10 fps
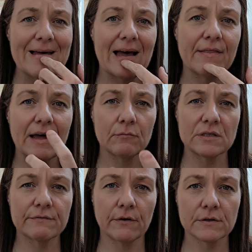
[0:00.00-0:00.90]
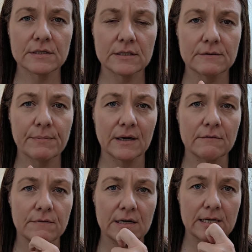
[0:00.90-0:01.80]
And that was fostered by
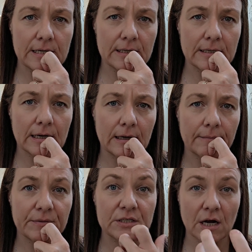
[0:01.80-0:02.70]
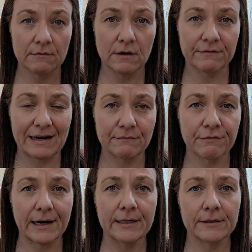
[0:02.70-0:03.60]
reading The Diary of Anne
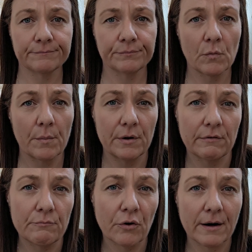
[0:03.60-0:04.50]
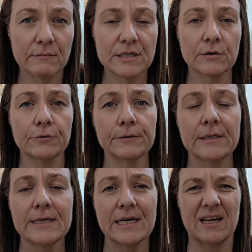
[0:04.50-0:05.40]
Frank when we were in primary school.
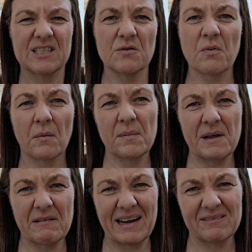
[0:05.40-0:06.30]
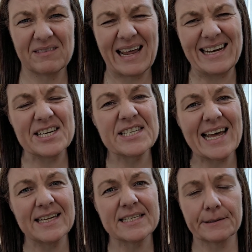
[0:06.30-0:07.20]
So probably around age
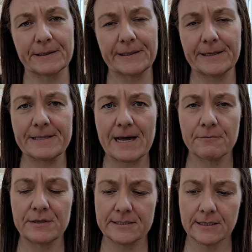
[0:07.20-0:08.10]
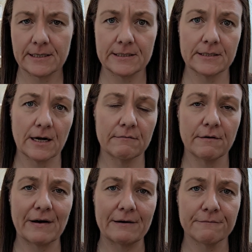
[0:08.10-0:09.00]
10, something like that, we studied The Diary of
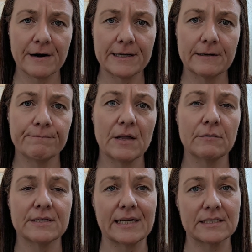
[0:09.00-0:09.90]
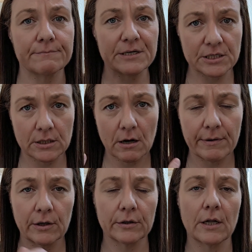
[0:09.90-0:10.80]
Anne Frank. There was an exhibition going
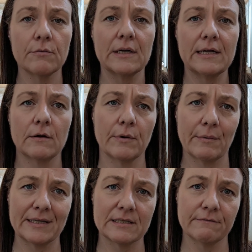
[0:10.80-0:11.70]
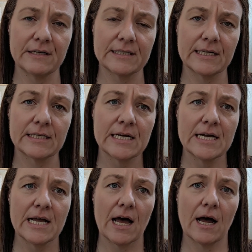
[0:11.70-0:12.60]
on locally that we went to visit.
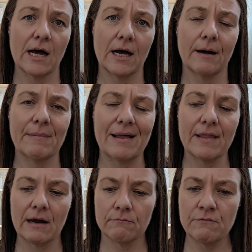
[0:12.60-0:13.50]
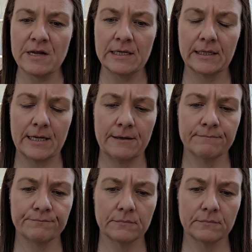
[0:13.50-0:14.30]
And that really